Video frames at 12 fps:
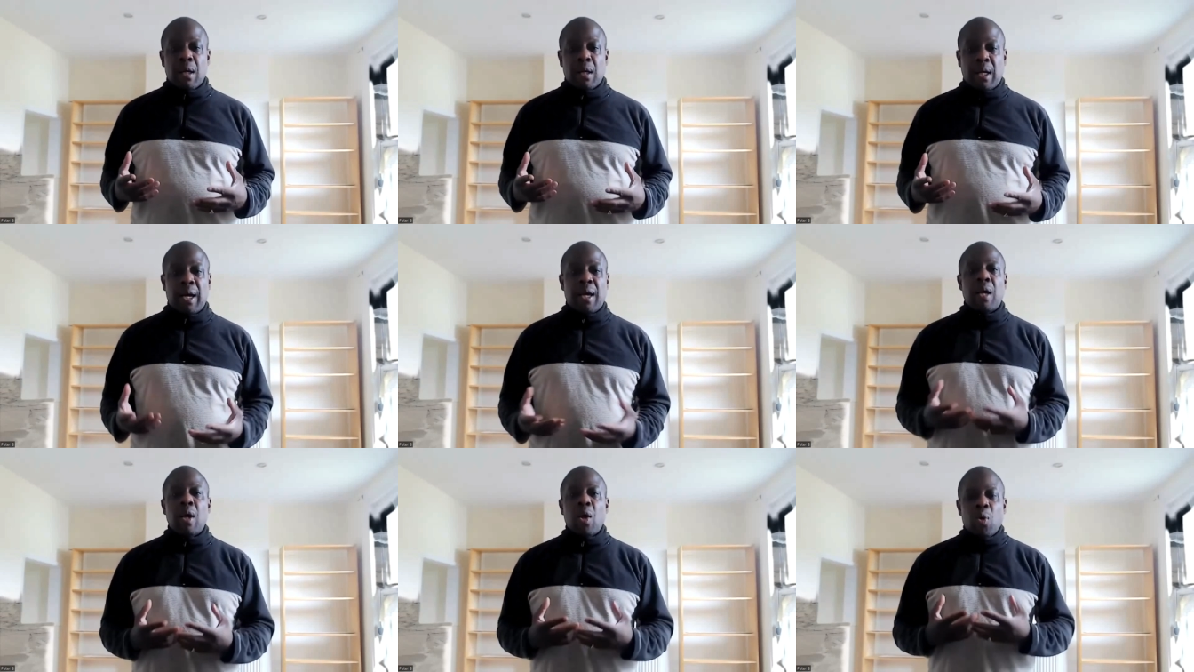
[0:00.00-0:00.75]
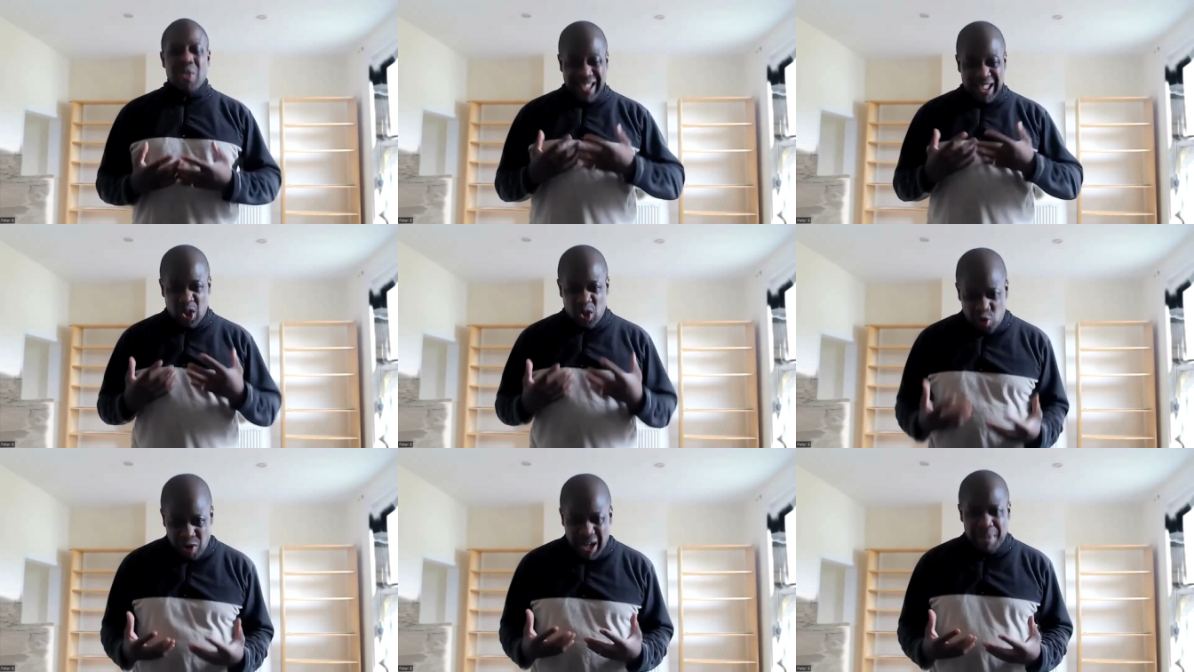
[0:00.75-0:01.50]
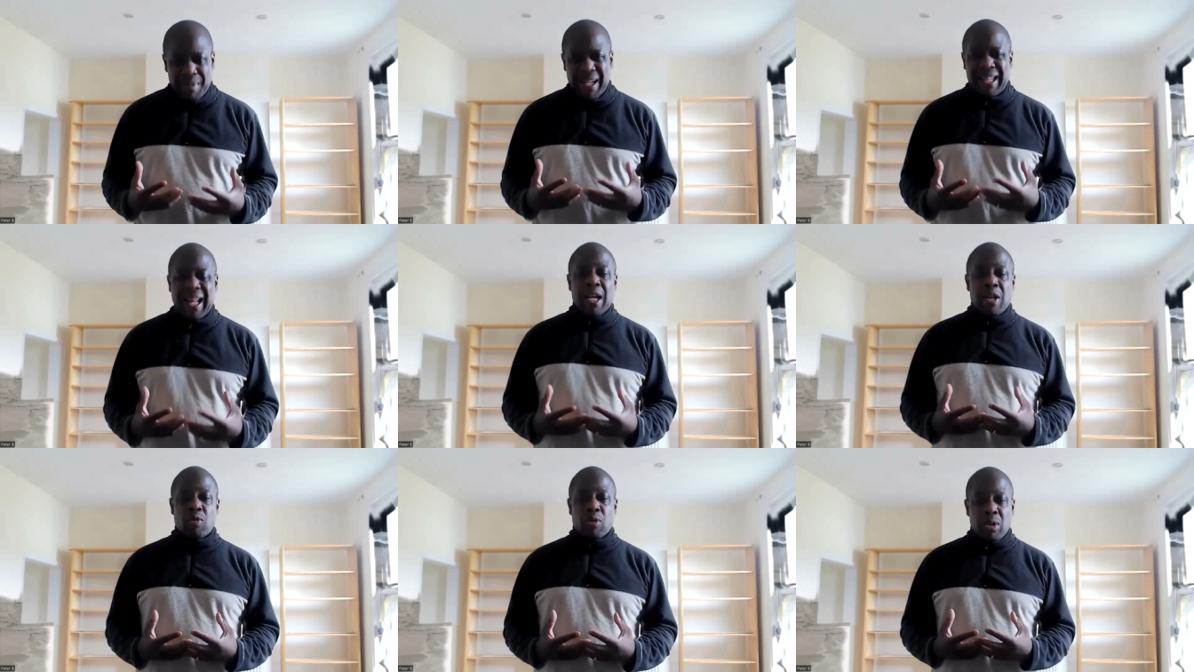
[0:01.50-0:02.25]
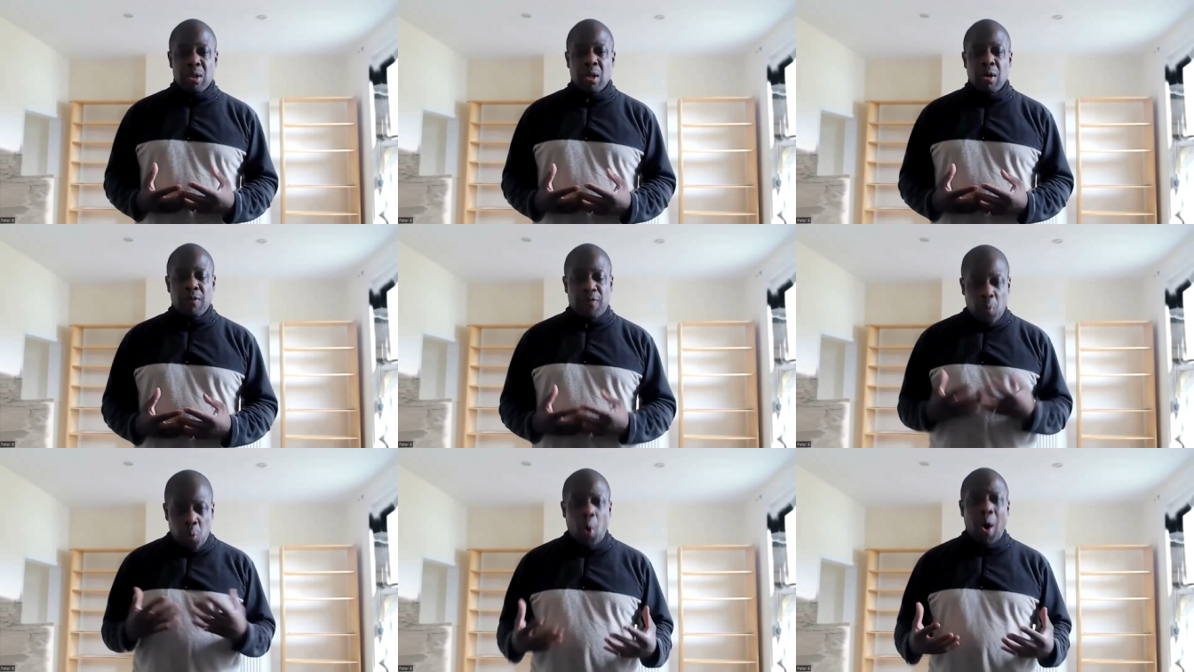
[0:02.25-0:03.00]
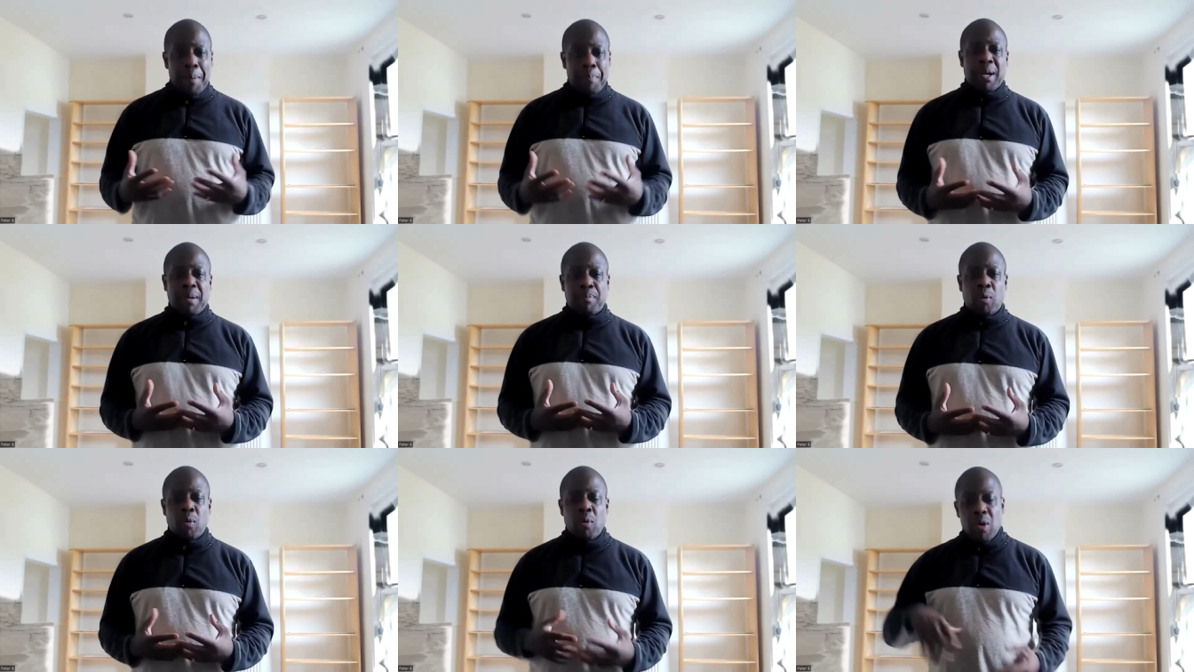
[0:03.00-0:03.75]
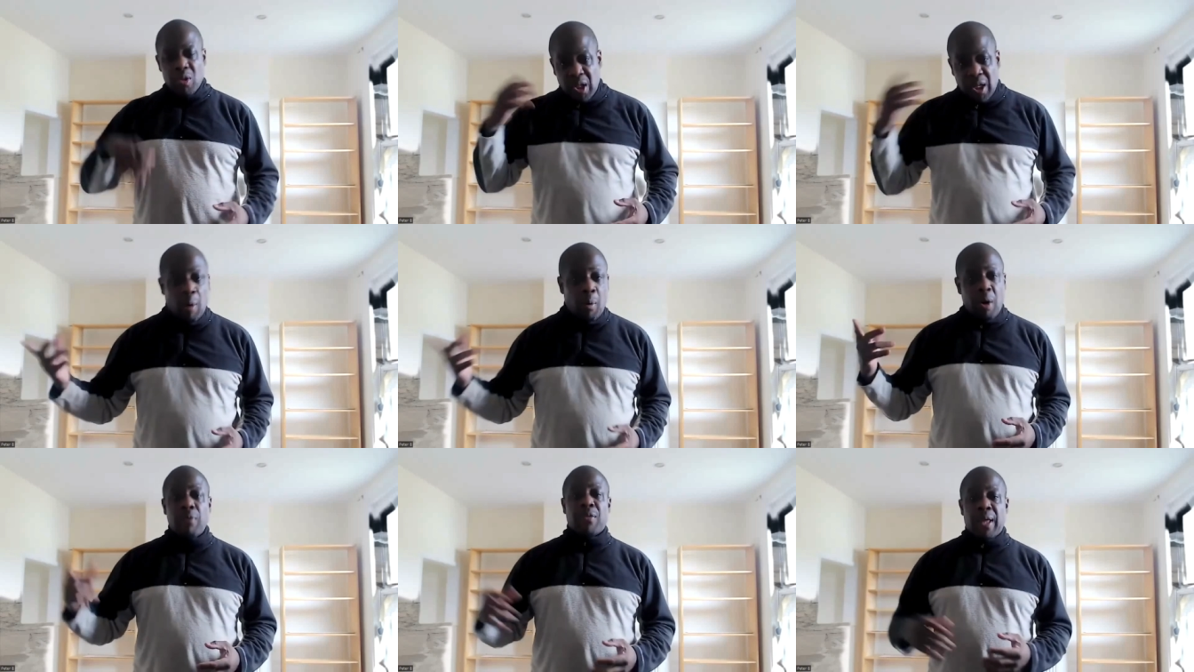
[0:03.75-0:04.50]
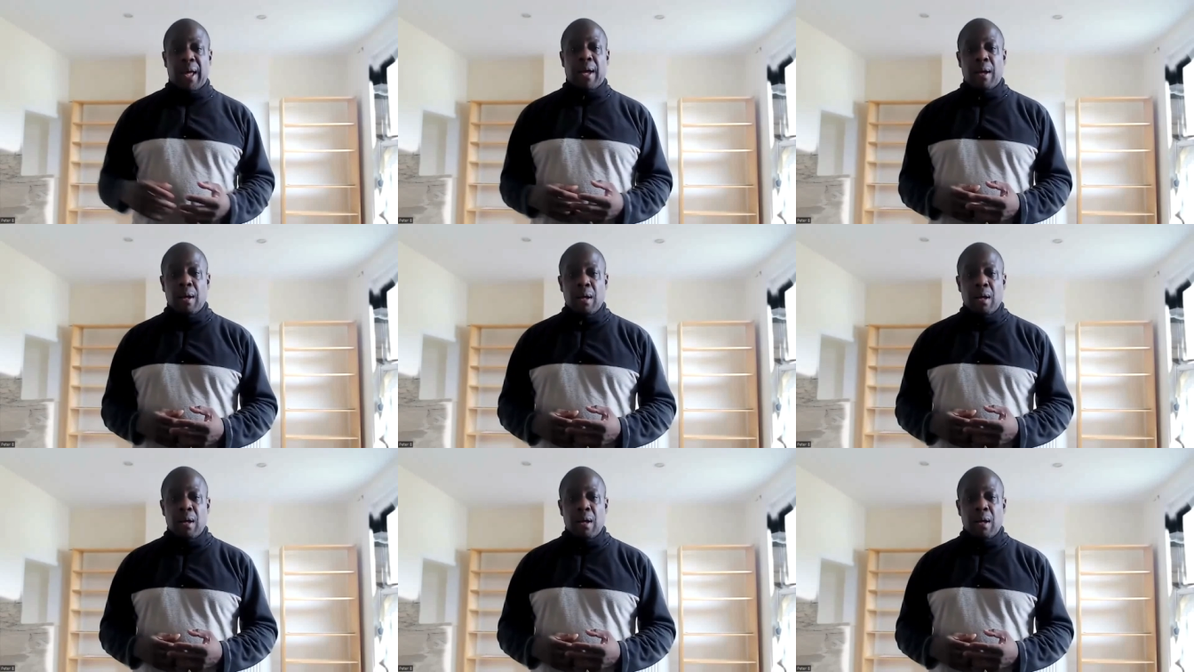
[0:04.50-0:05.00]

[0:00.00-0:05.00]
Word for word: okay, was extremely dangerous for white people to go over there.